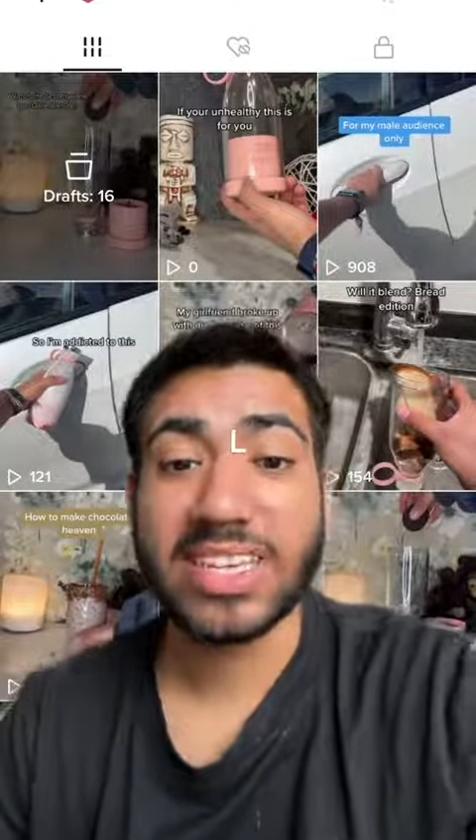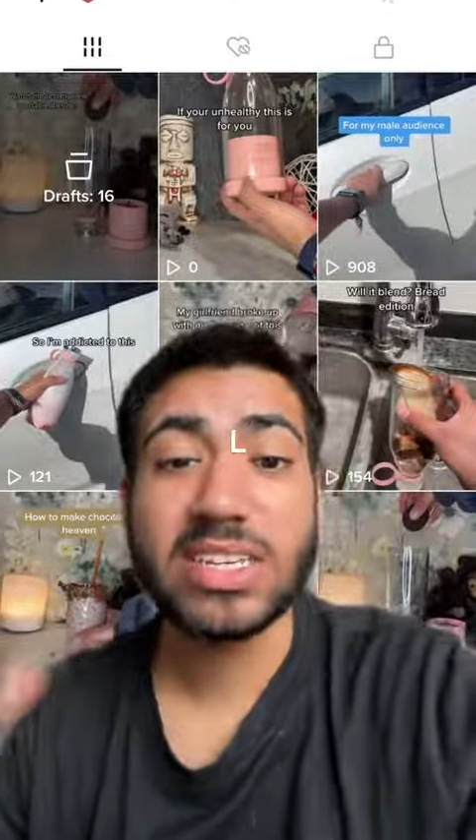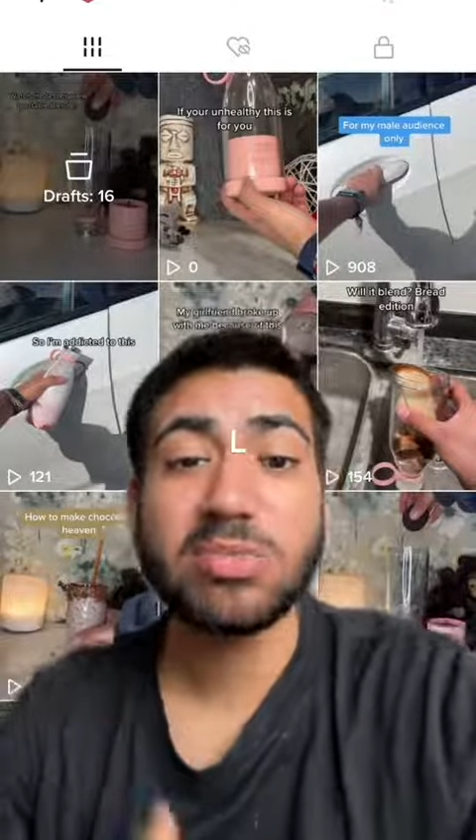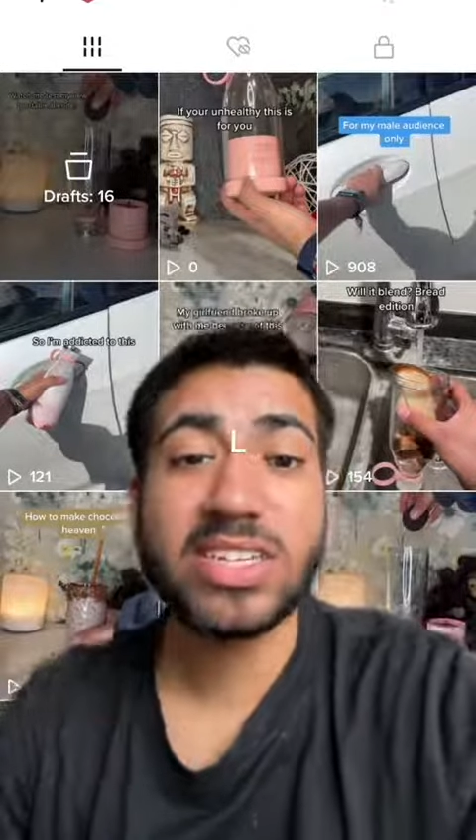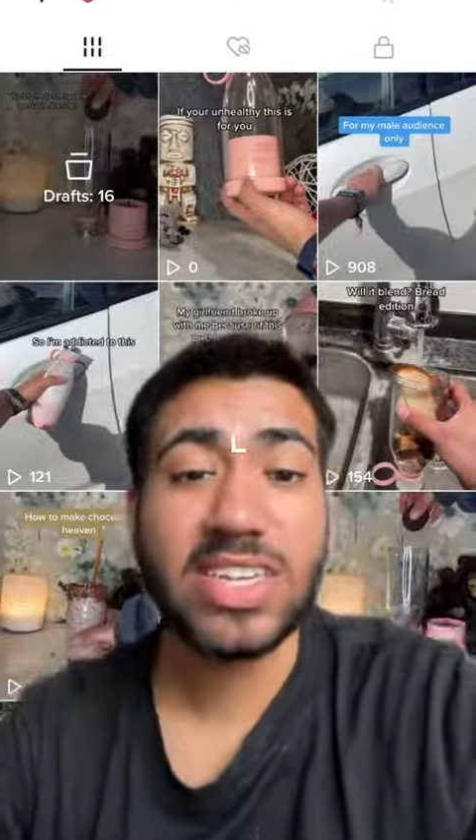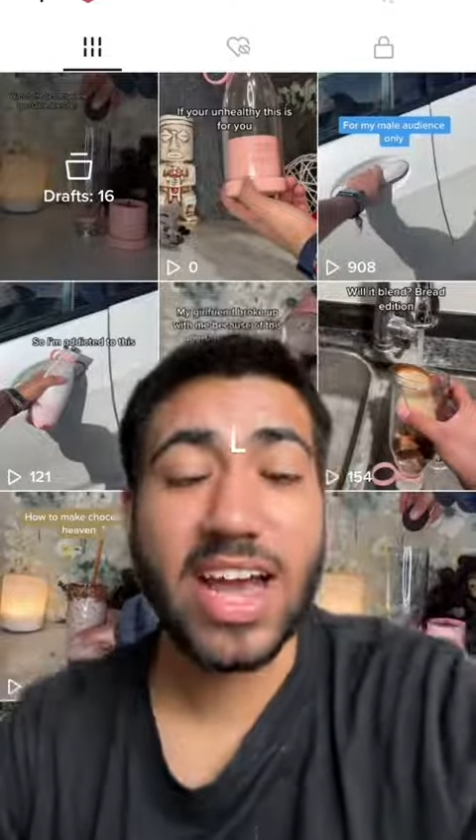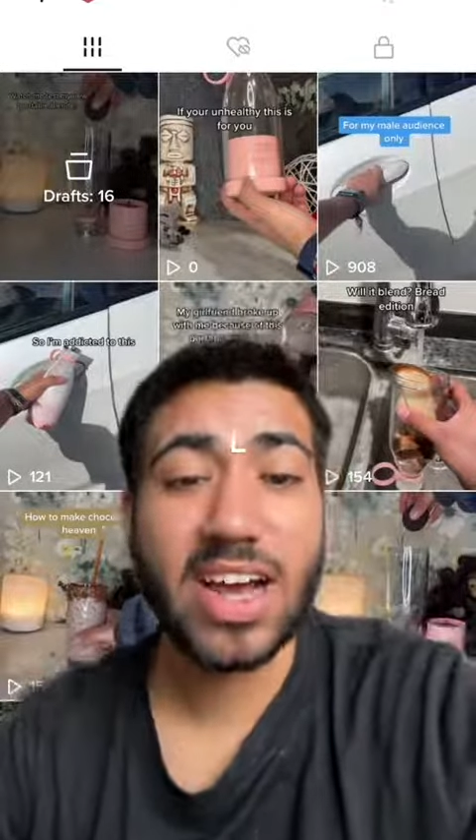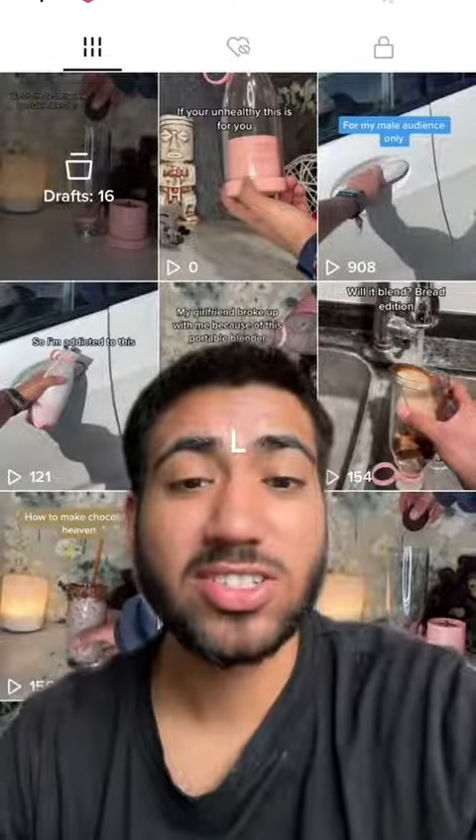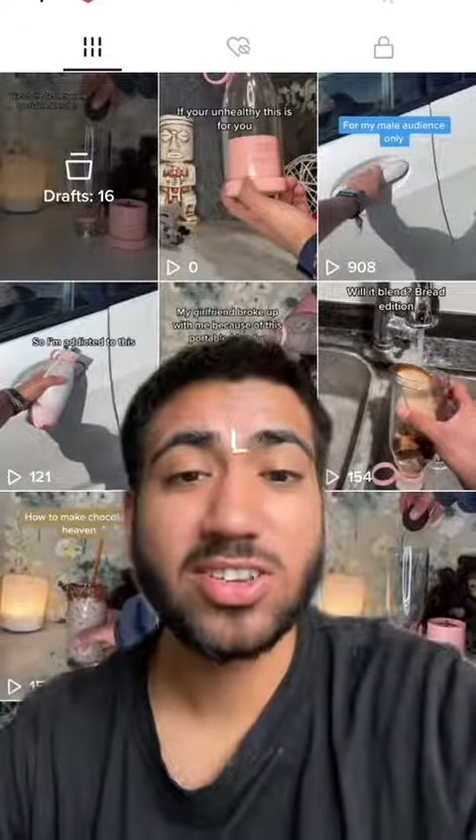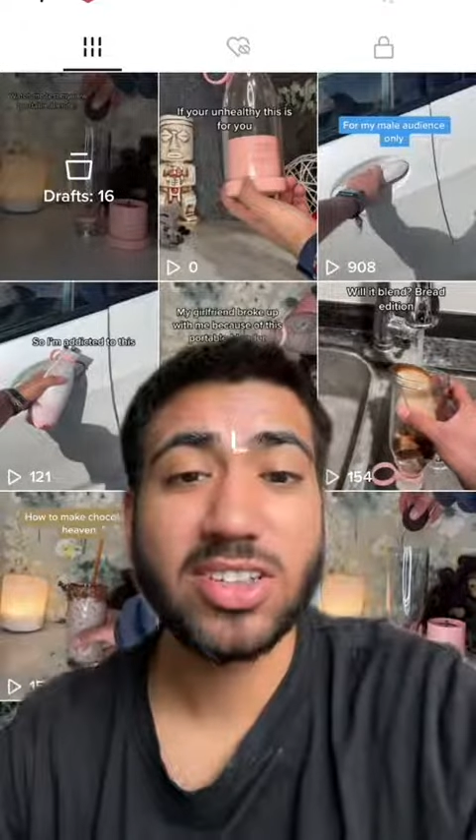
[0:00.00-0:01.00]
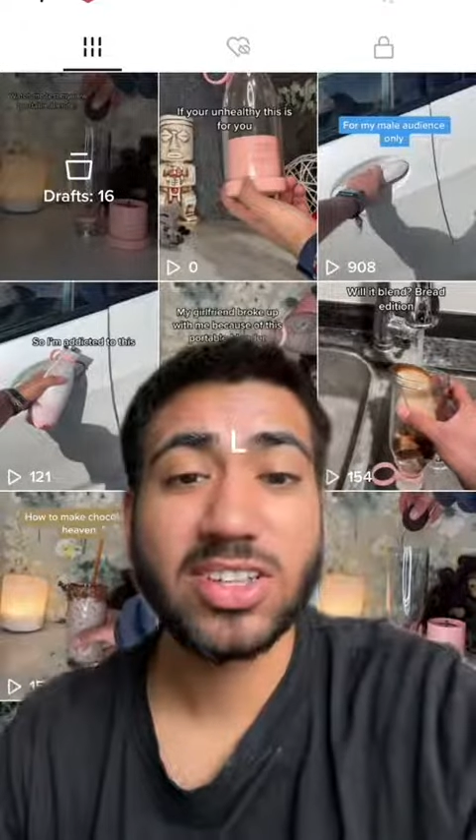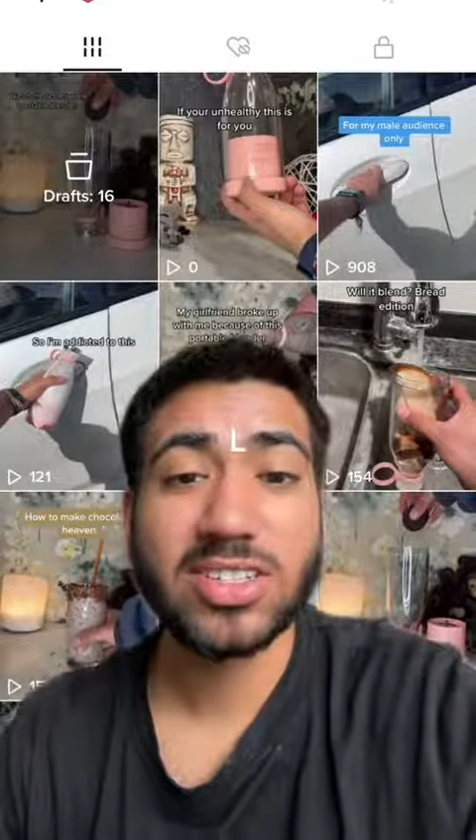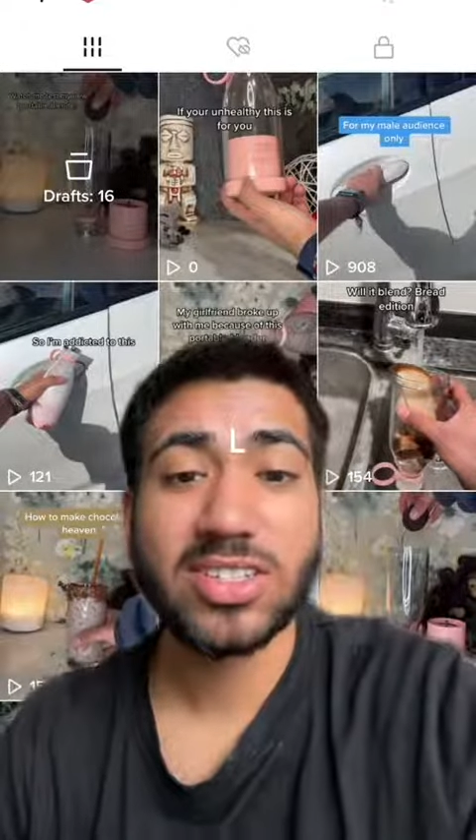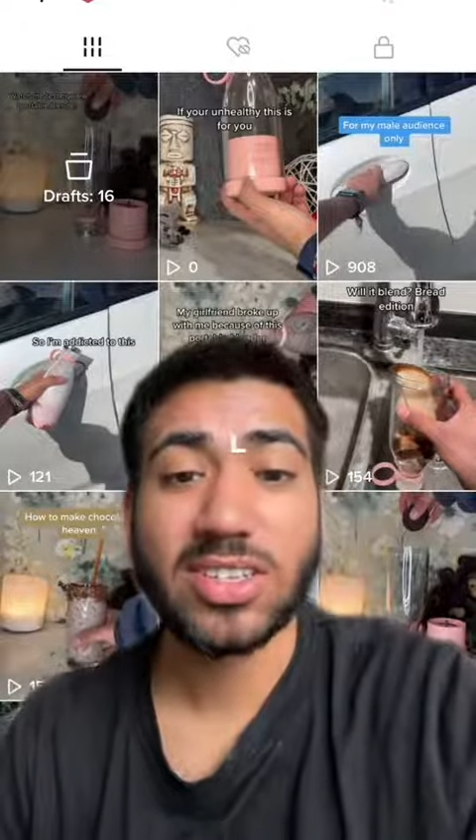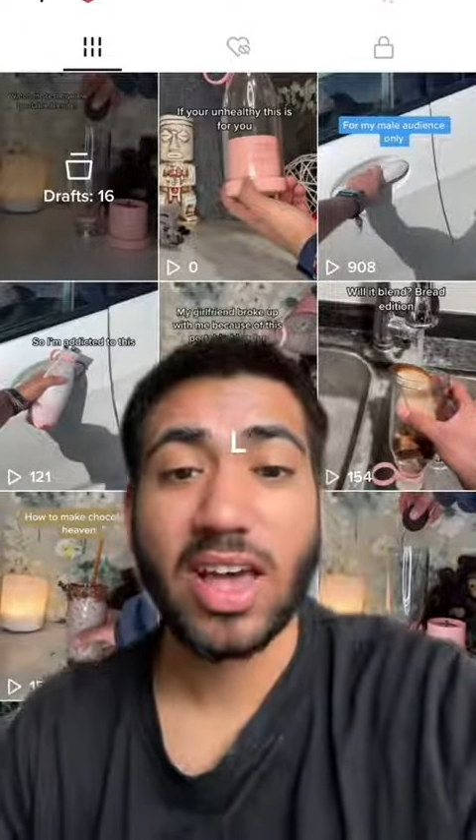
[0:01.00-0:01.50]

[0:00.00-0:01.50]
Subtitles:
keep seeing ads on this